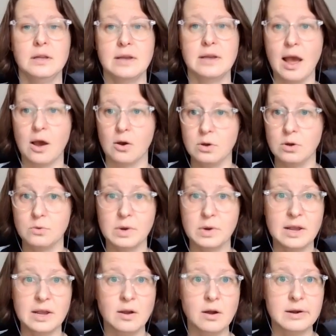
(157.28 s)
Now,
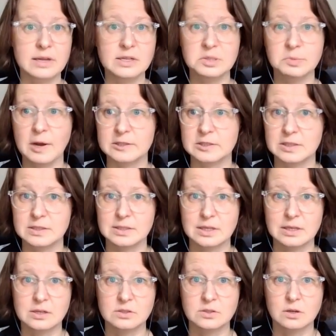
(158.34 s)
when I got into practice
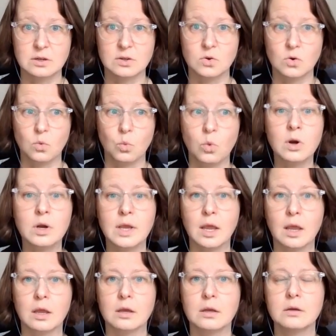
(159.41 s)
and I started
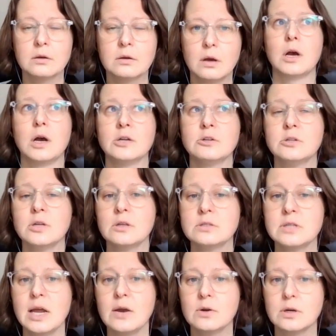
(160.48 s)
working,
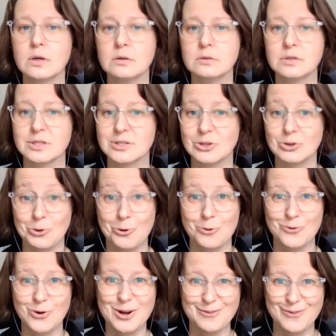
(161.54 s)
$100 an hour doesn't go
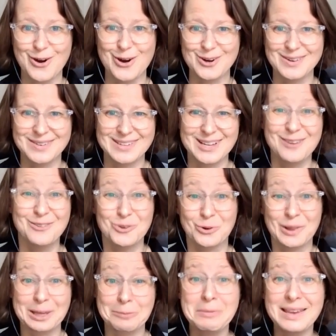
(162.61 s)
very far if
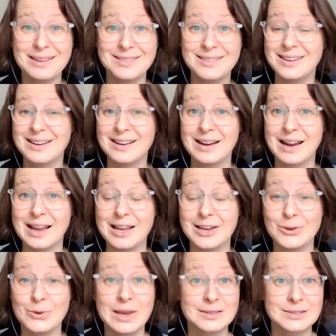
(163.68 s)
you're like me
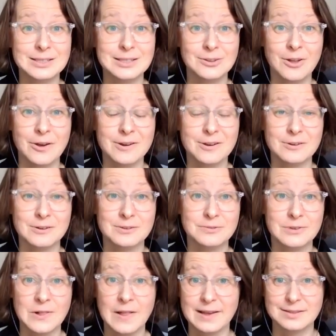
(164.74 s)
and you can't see a lot
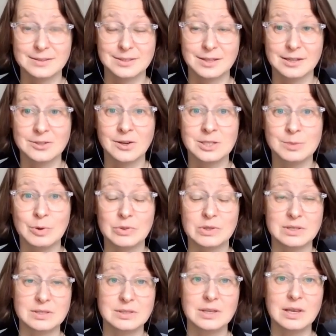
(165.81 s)
of clients. I talked about
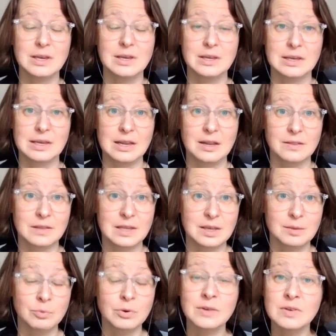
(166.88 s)
this in
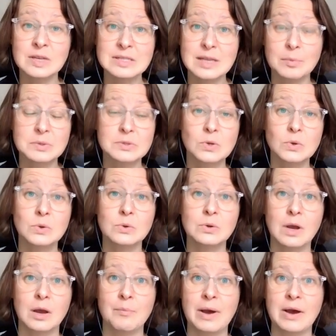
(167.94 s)
the previous
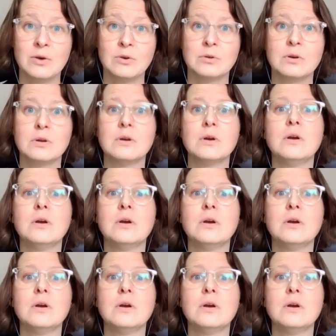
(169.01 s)
episode about